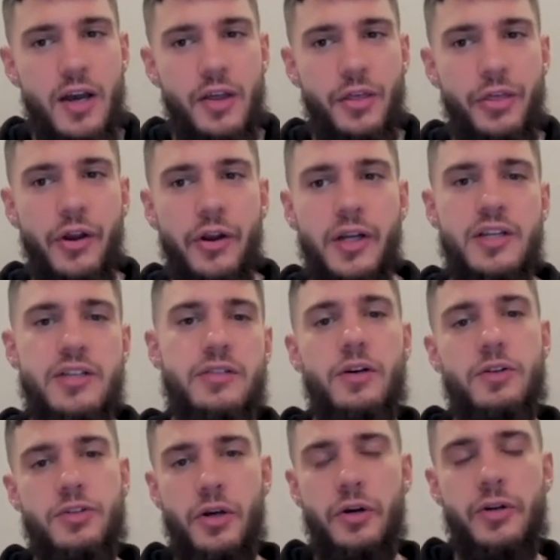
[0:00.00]
they're gonna
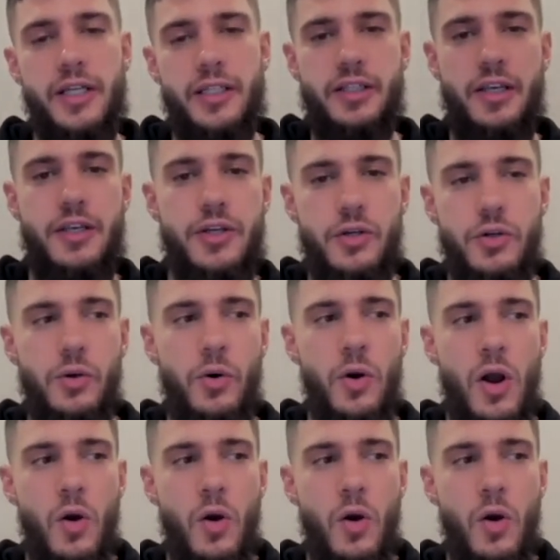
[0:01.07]
start turning to you